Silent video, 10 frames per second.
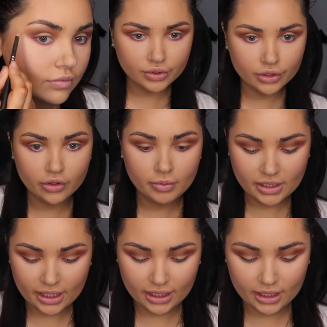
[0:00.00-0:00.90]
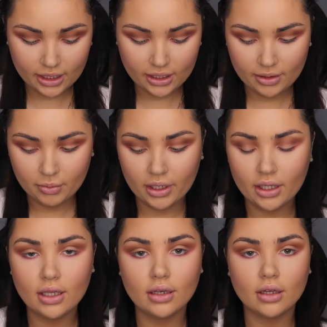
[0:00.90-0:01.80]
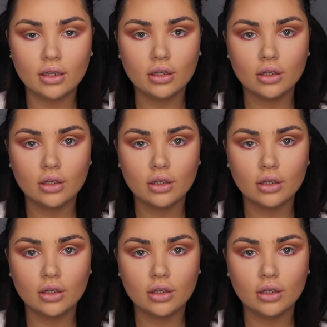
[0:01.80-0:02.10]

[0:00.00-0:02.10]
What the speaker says: Also going to be taking that in my inner